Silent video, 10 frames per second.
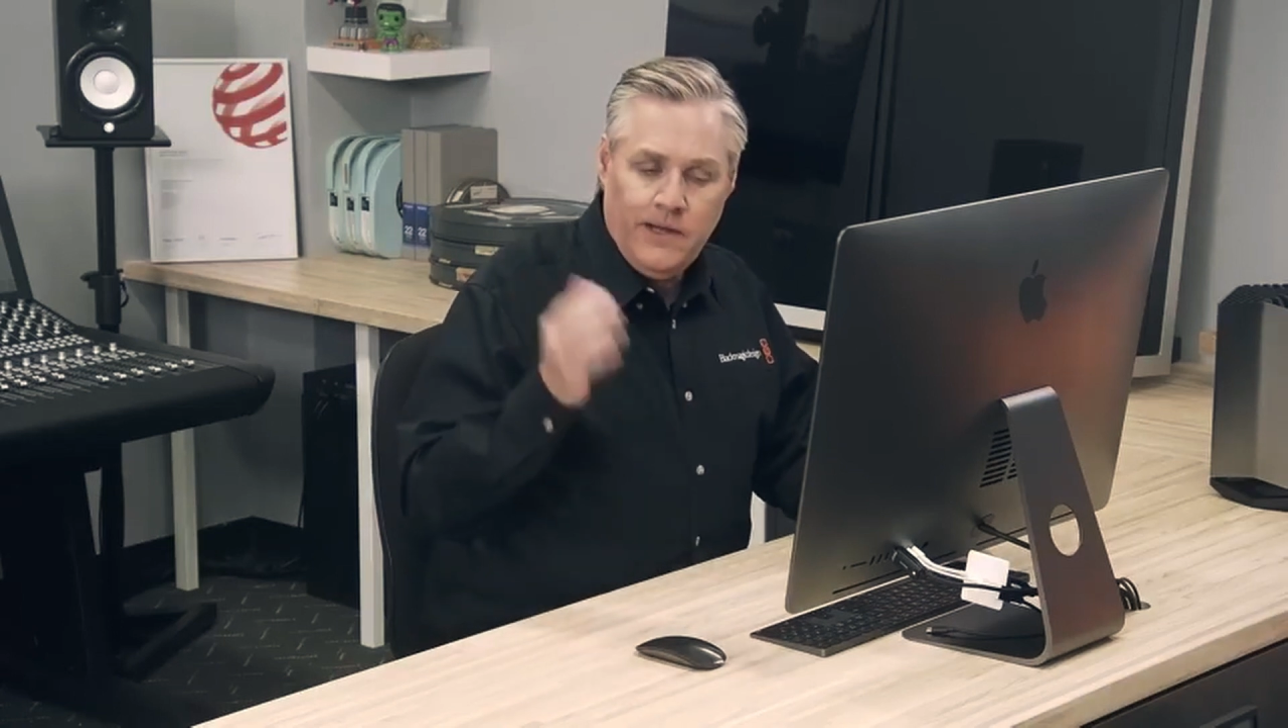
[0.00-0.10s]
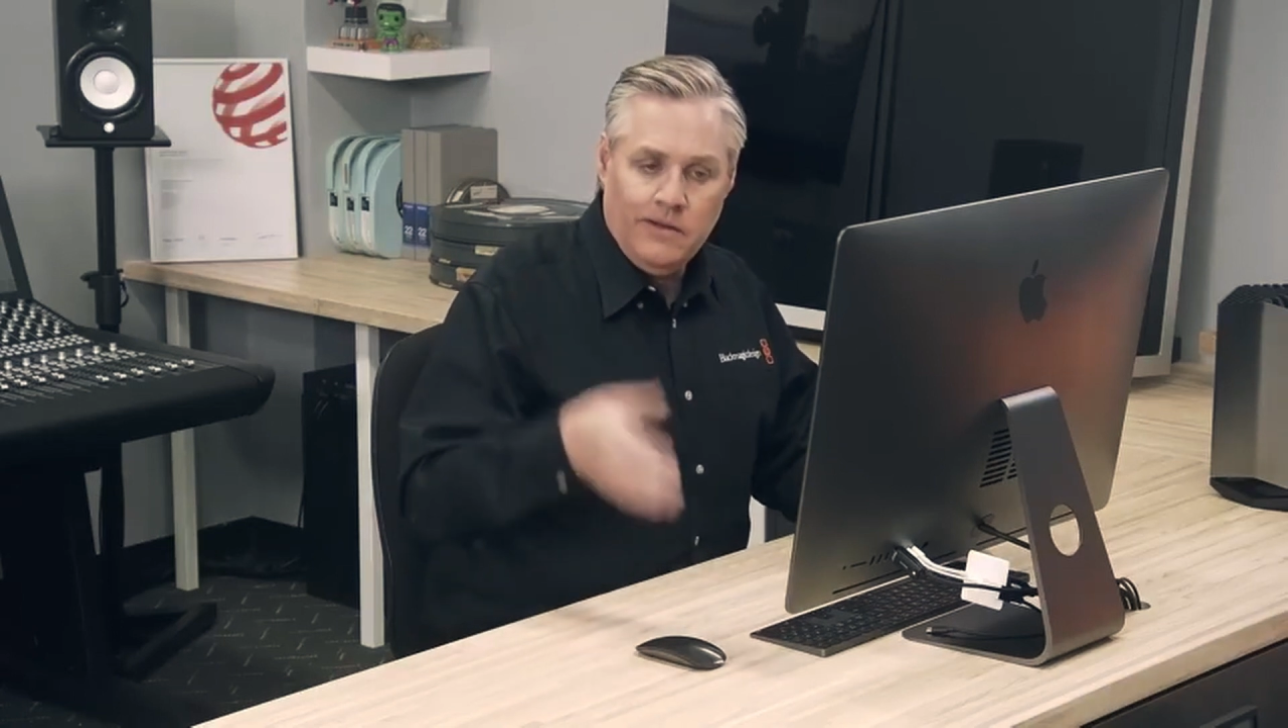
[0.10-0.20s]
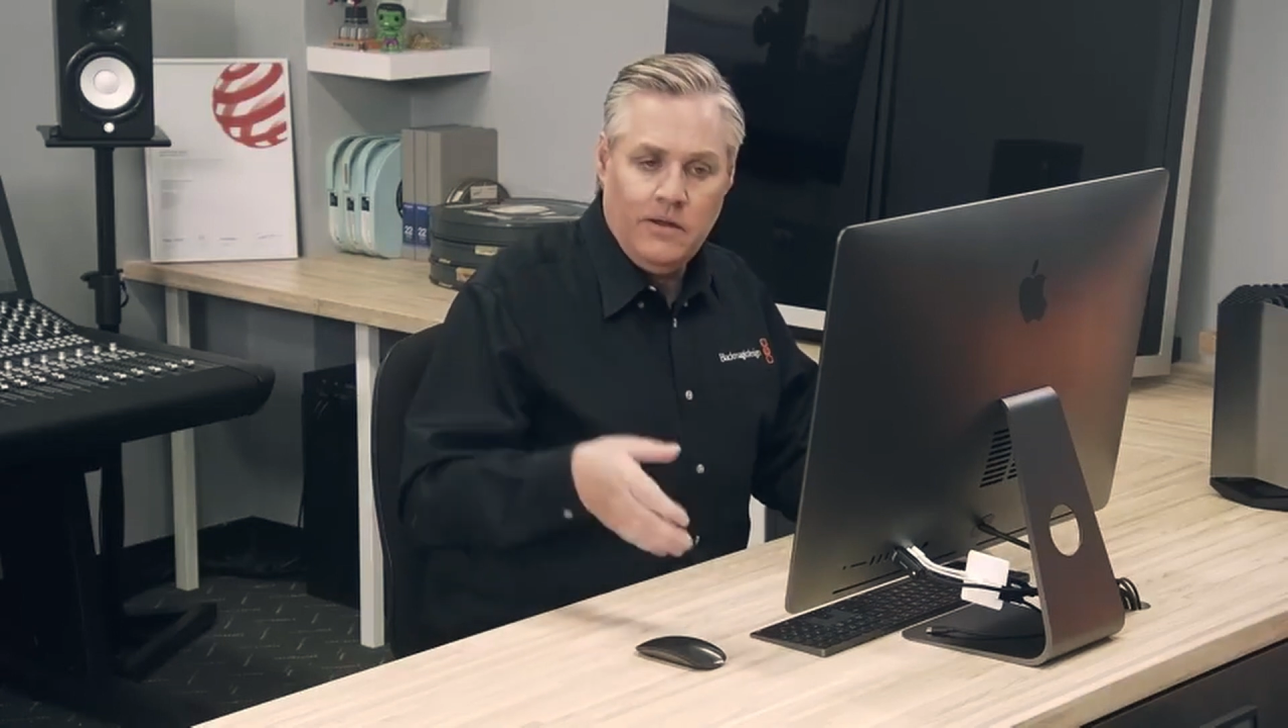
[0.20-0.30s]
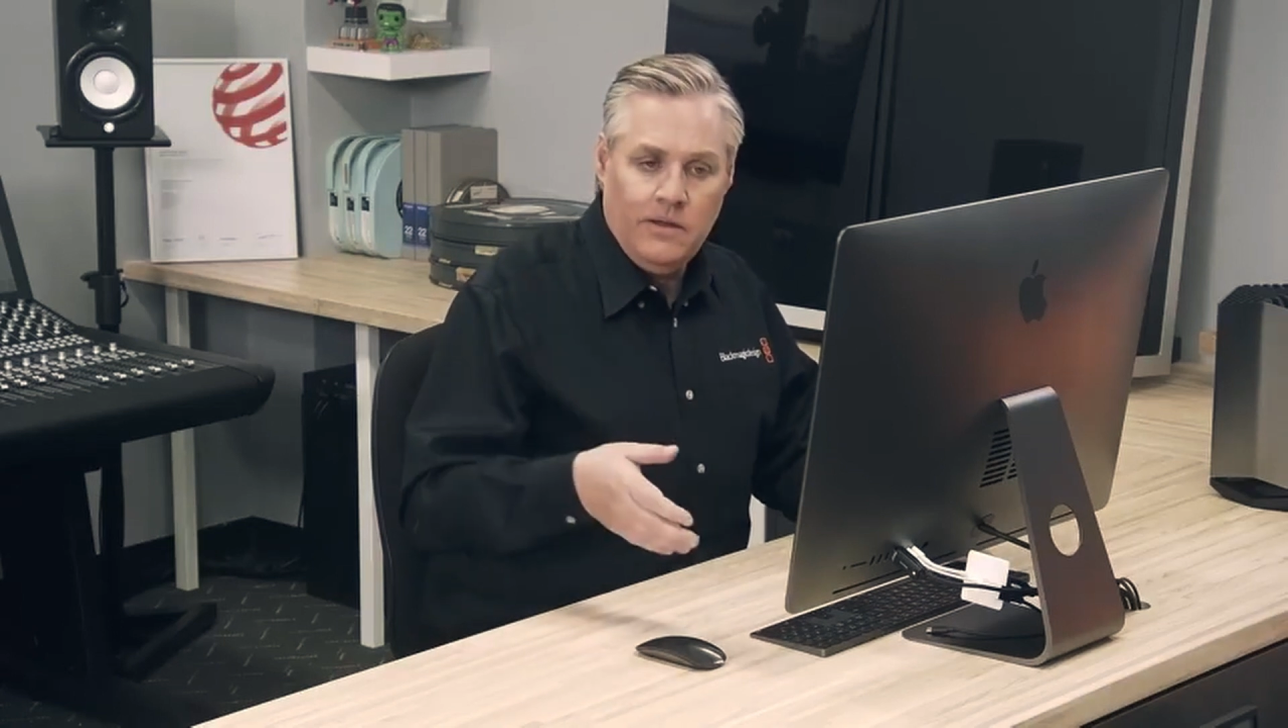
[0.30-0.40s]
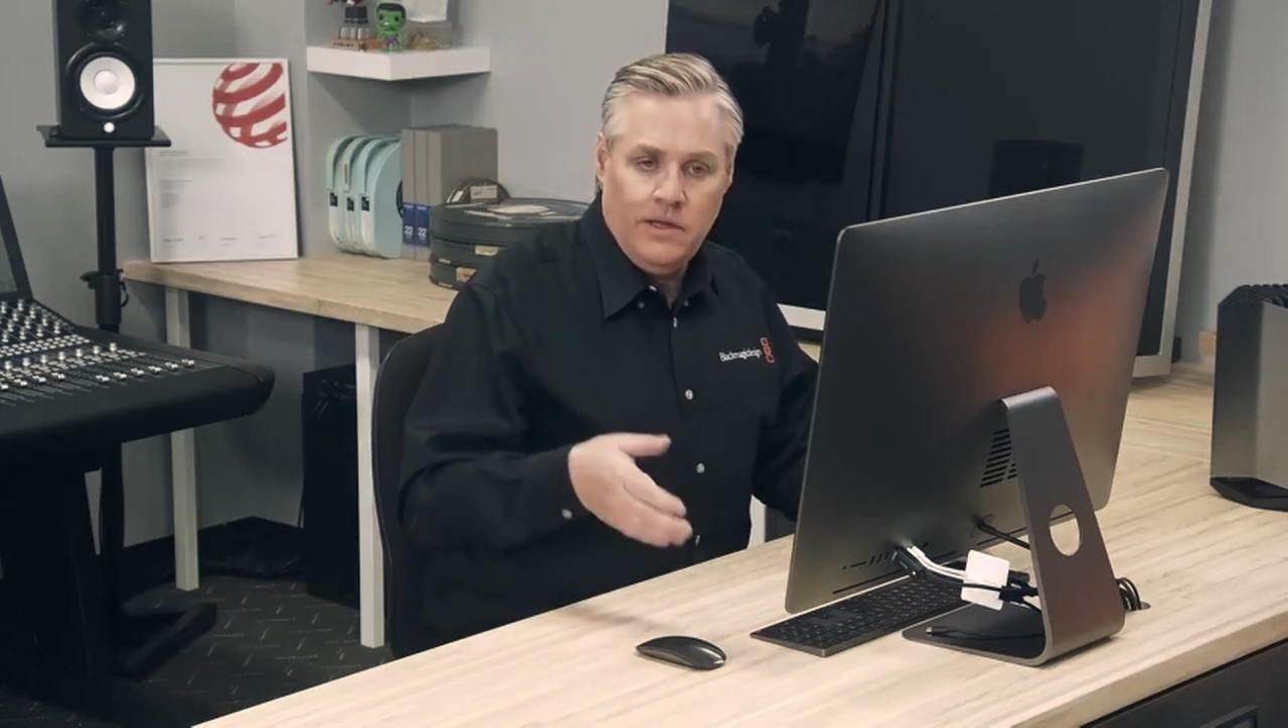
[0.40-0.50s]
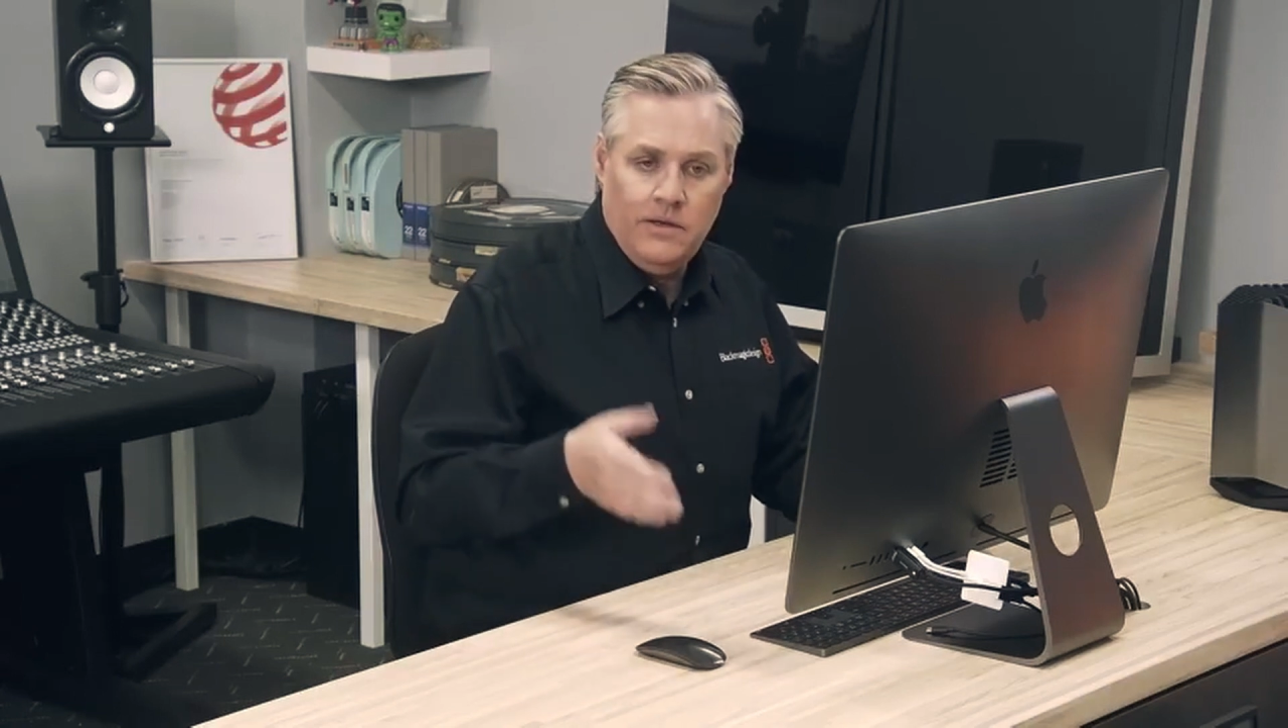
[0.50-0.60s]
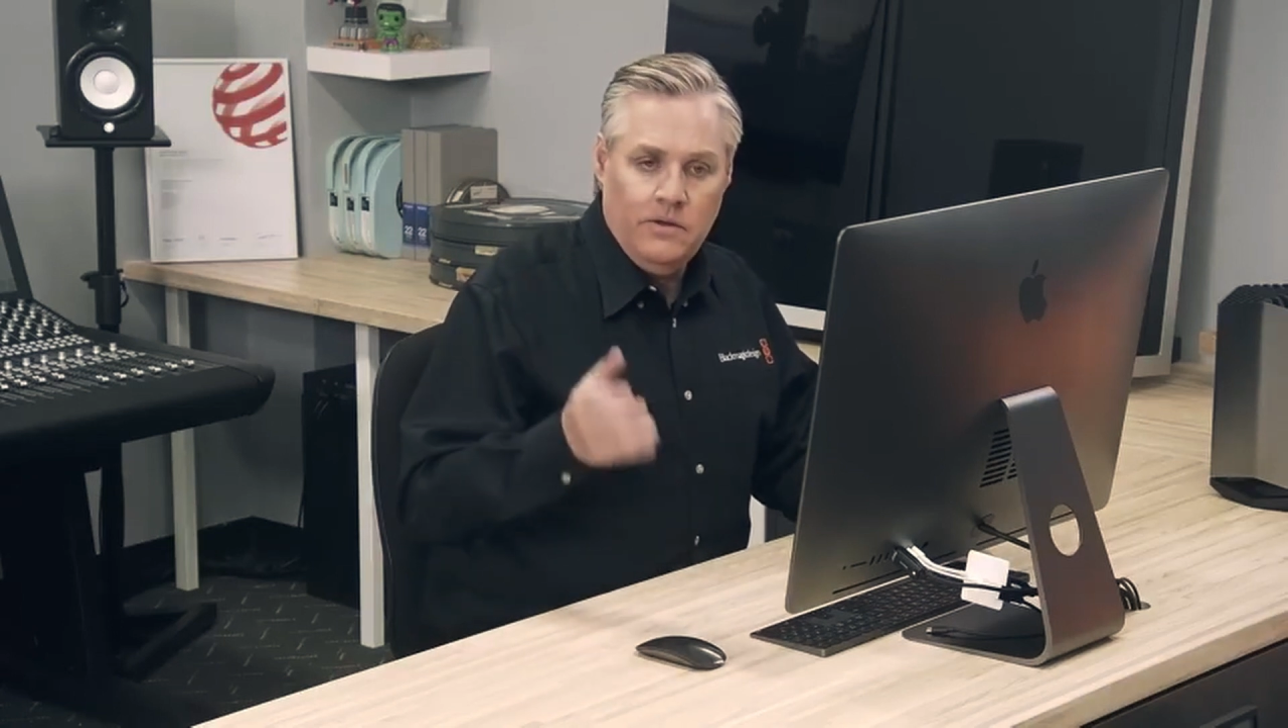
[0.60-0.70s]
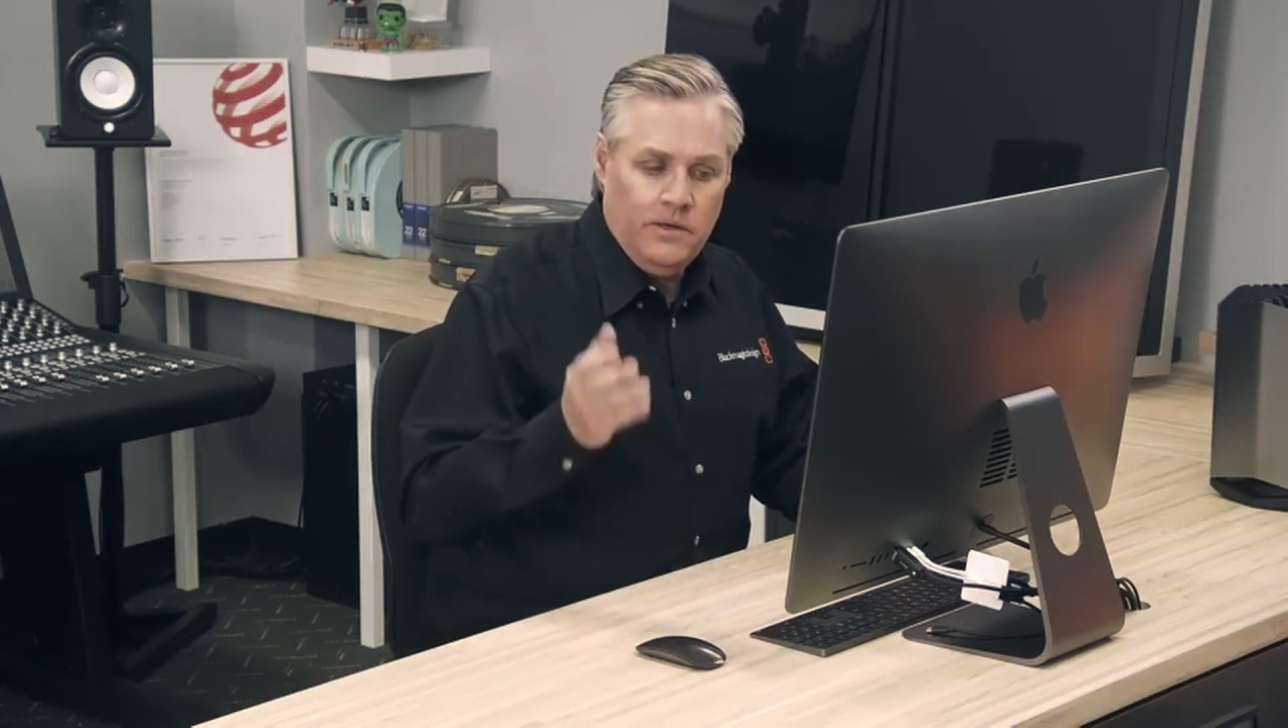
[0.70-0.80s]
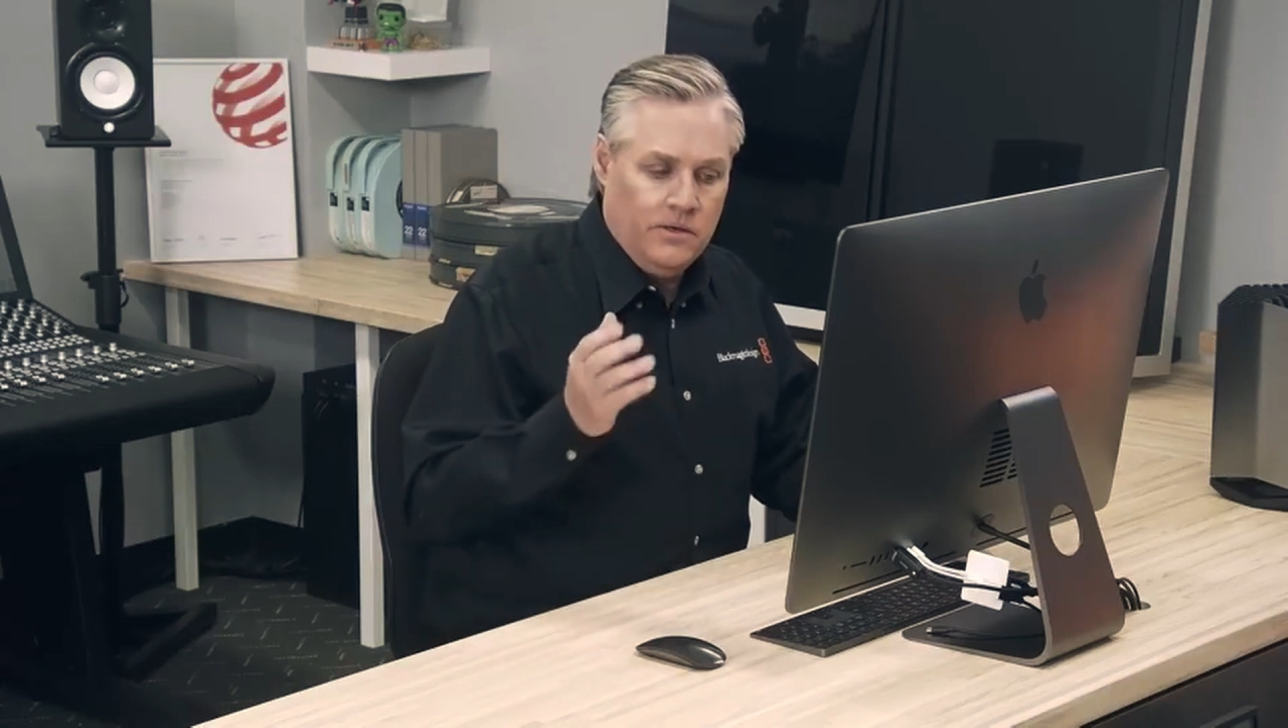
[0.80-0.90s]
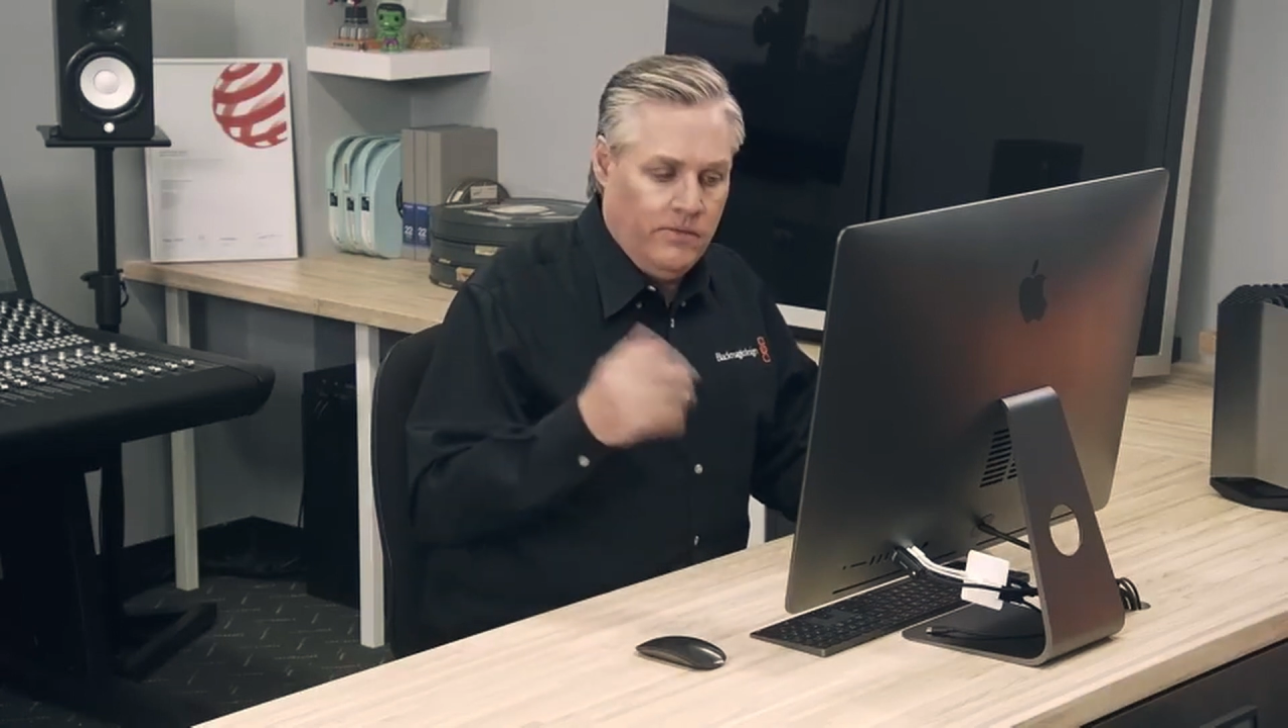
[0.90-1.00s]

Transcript: they're doing